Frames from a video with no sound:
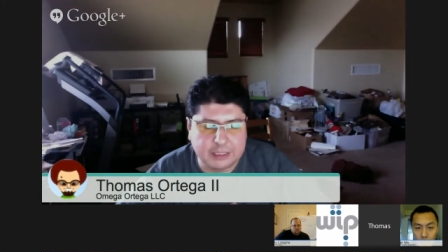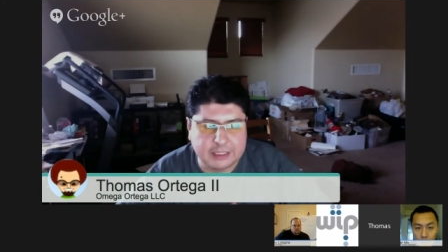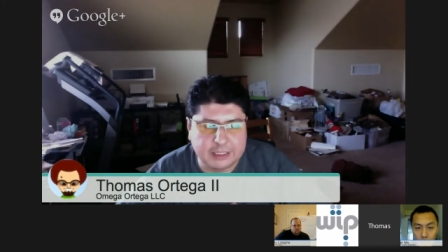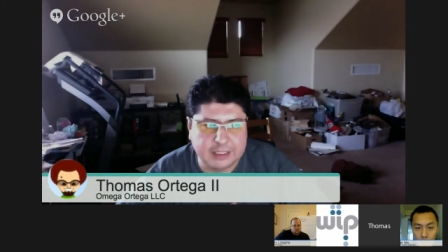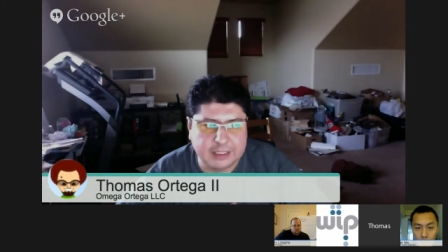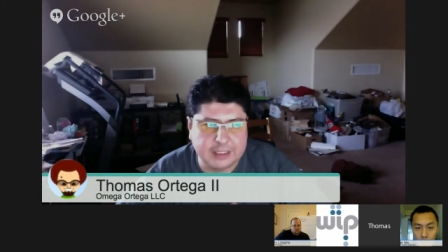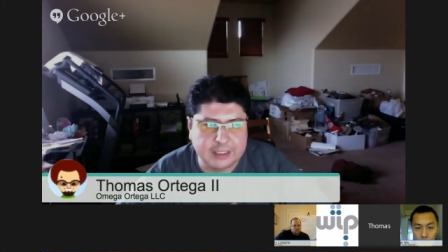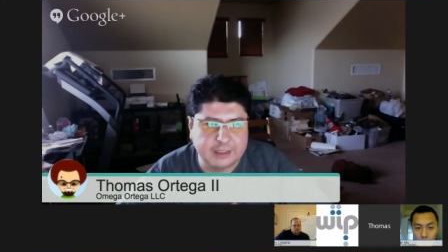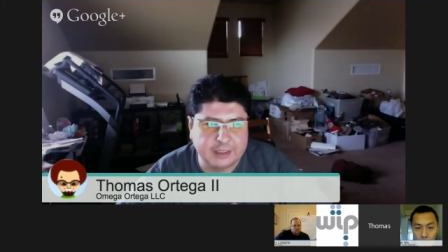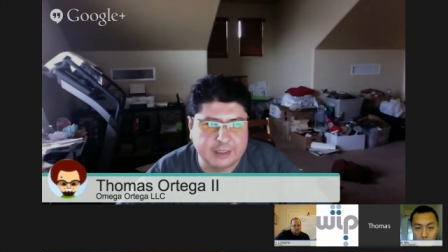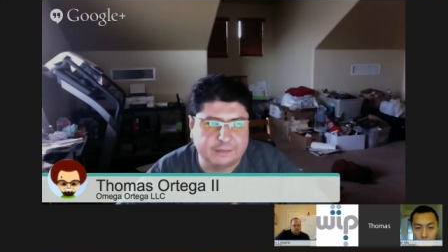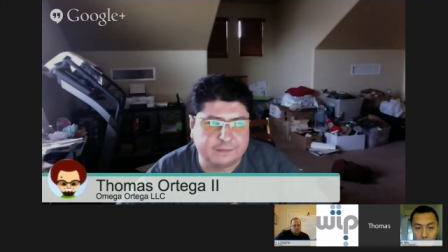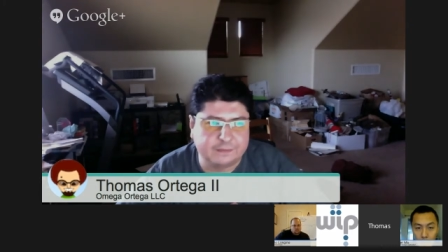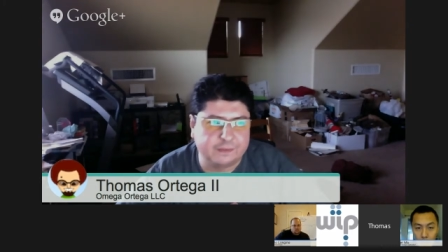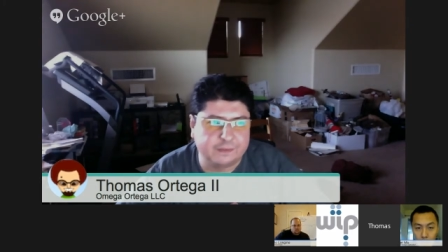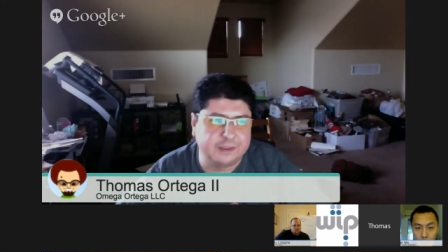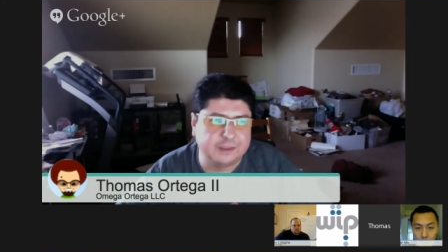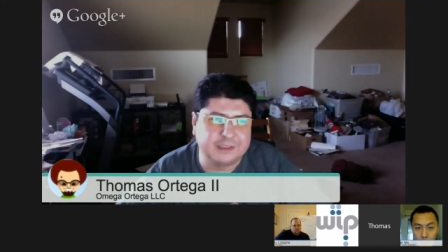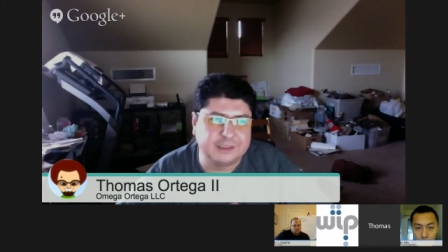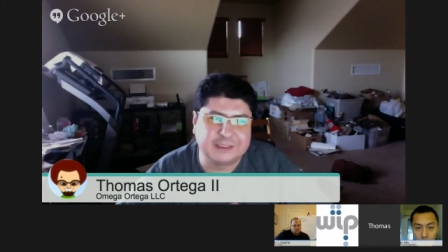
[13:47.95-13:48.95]
and then the
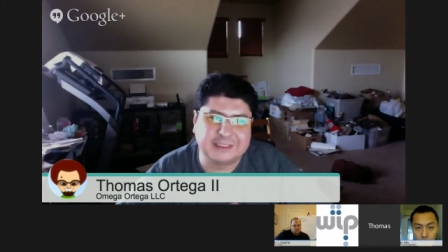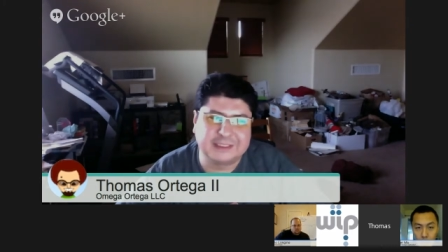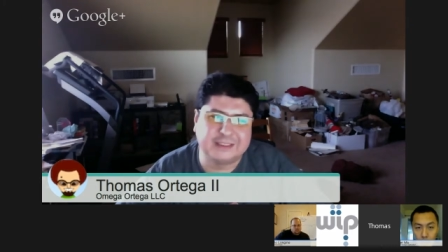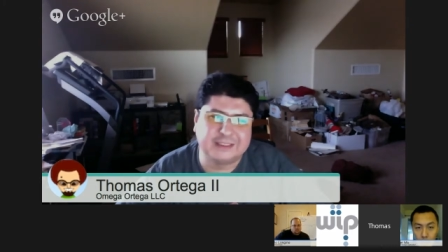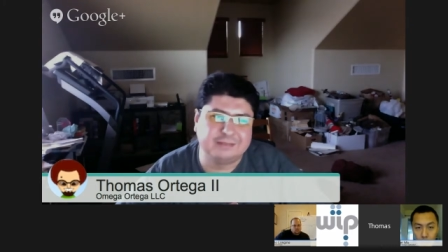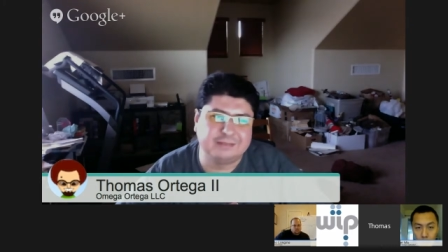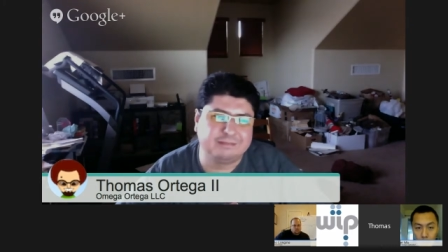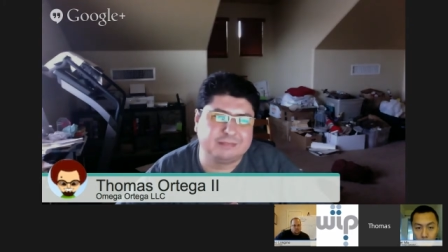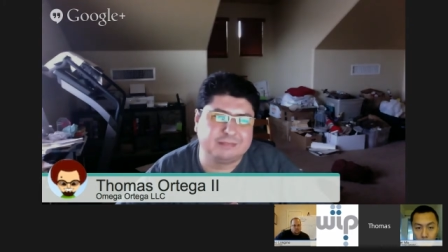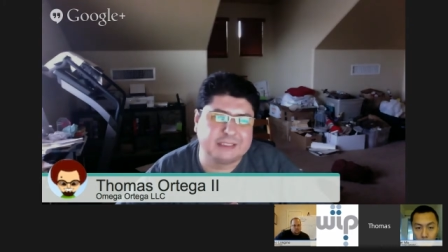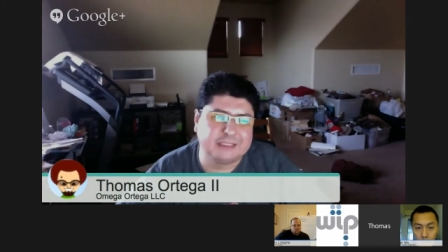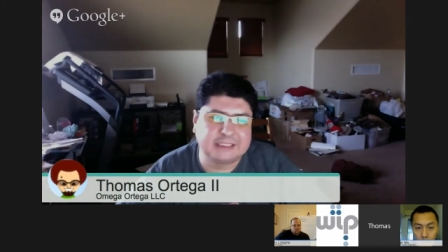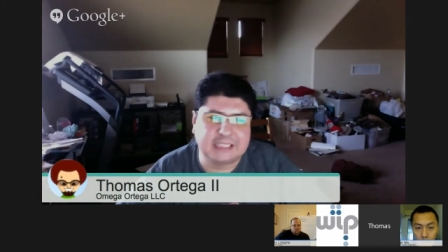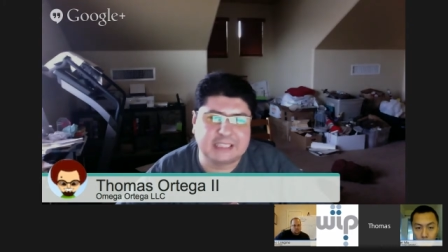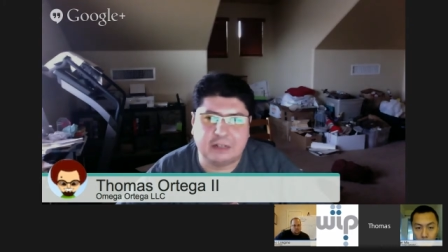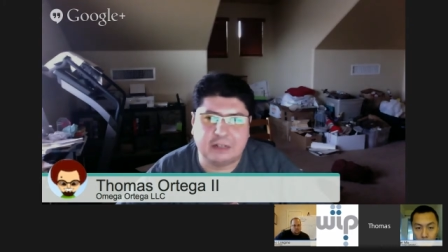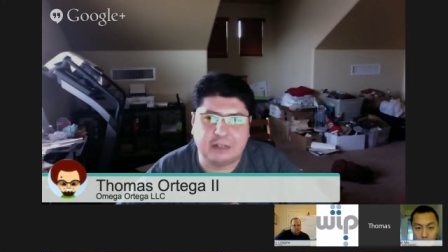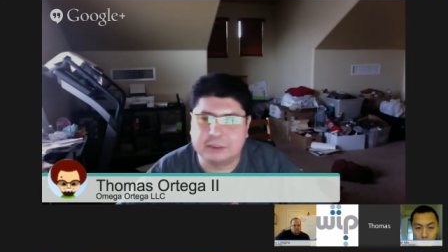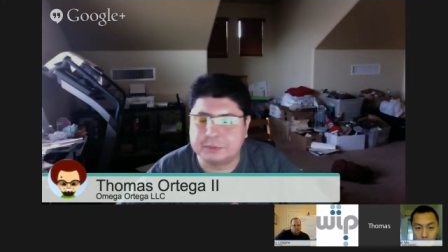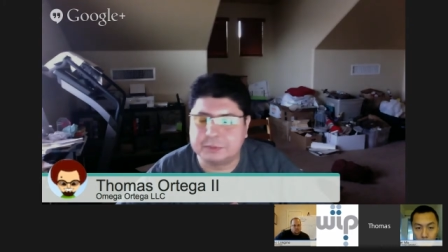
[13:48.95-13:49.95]
first 6
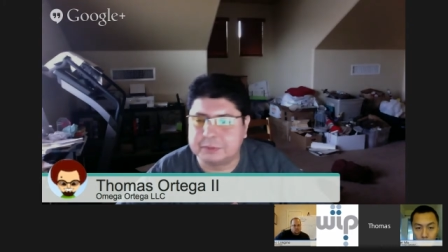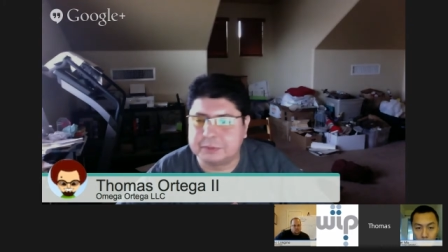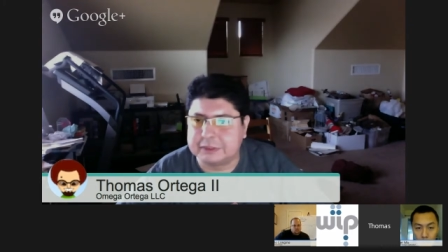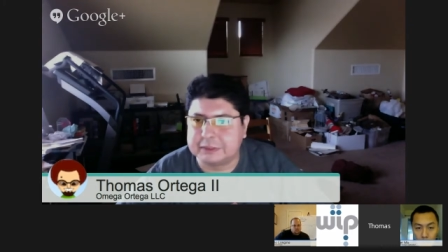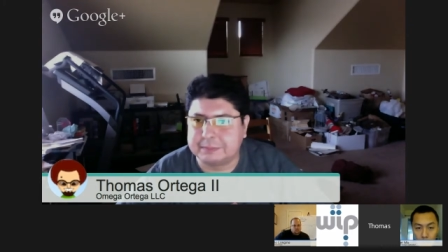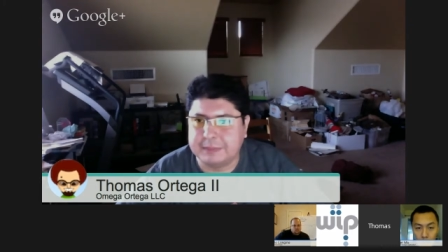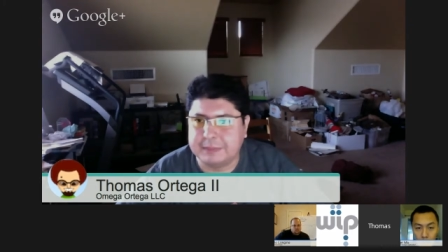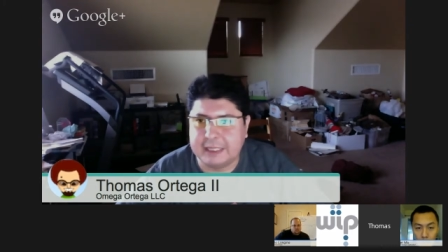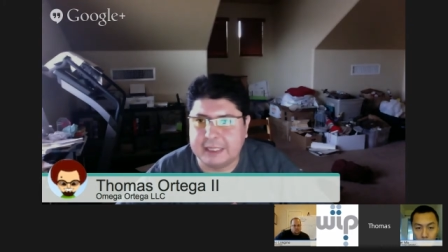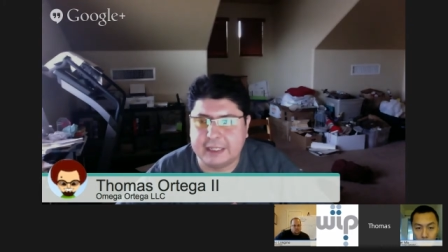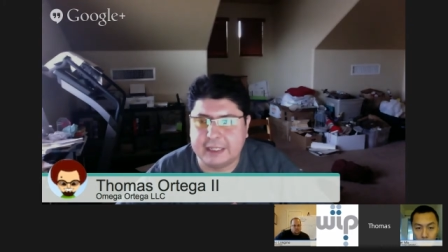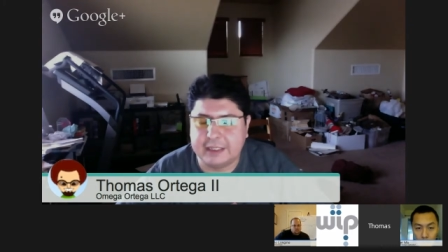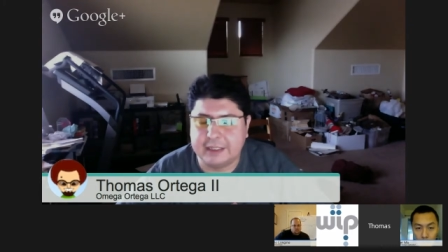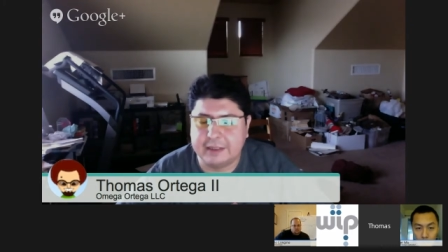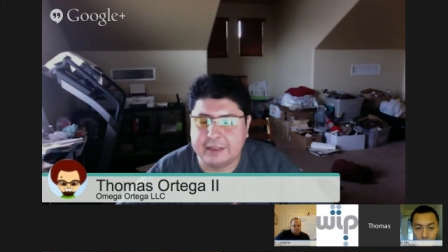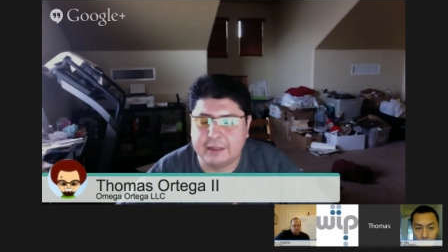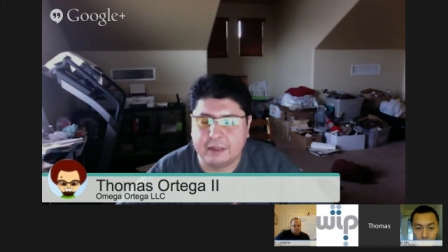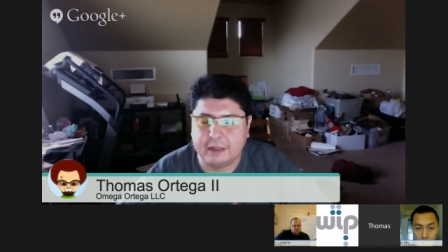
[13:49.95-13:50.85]
hours we'll spend